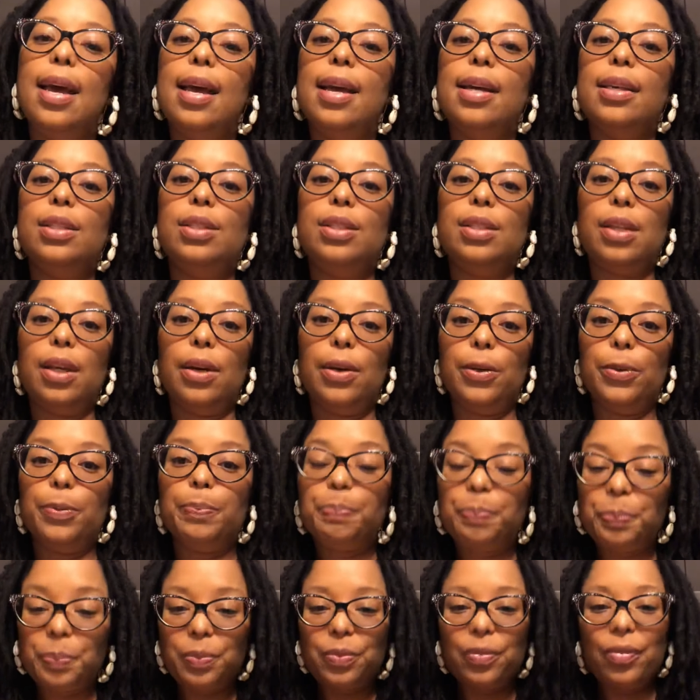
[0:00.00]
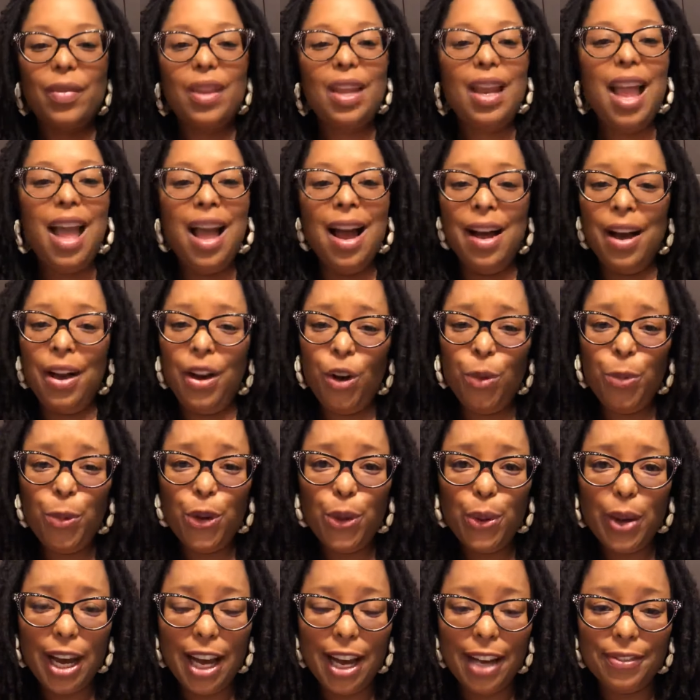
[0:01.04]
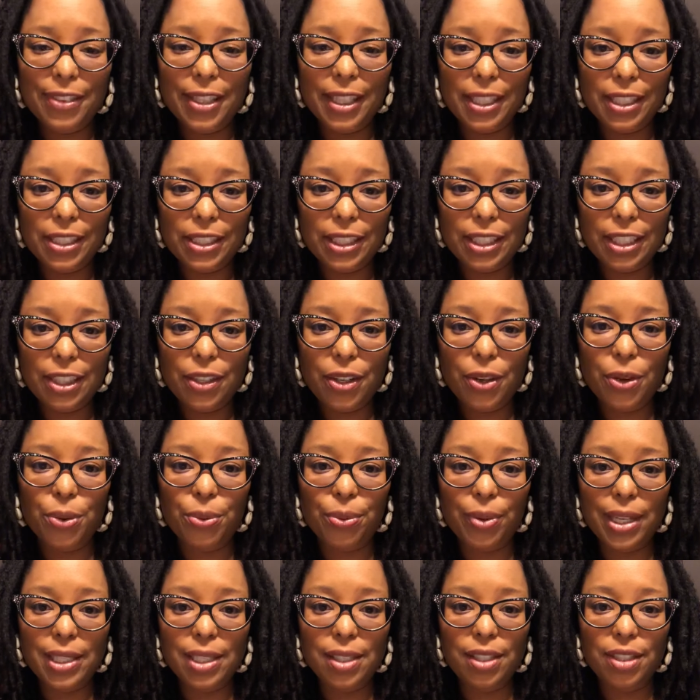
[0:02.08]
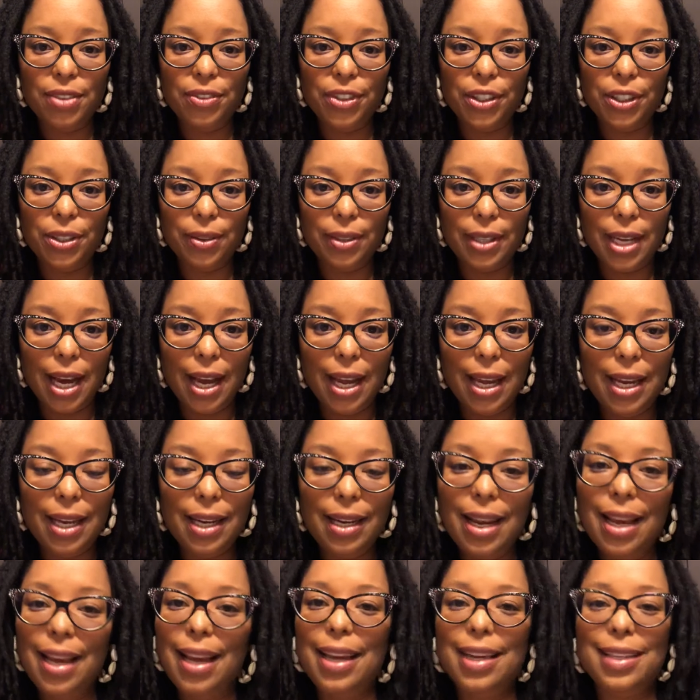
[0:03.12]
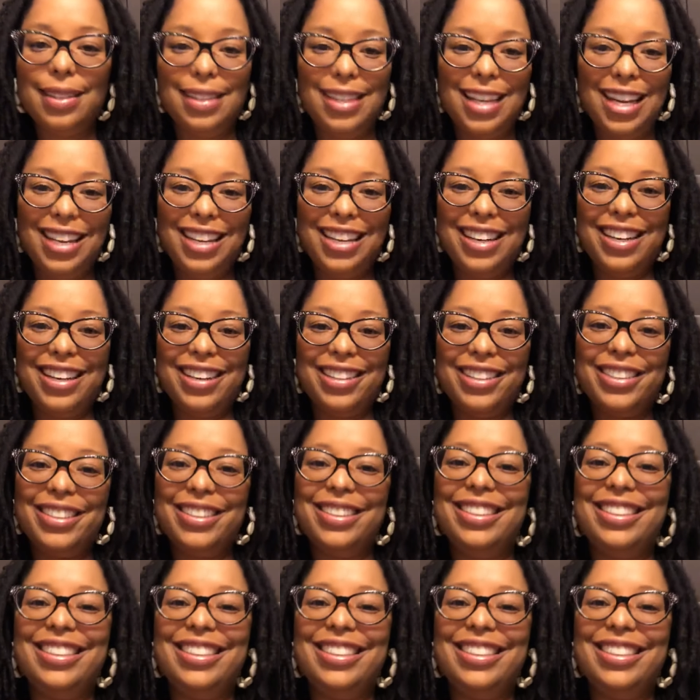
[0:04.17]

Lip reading: So I hope you have a good rest of your night and take care.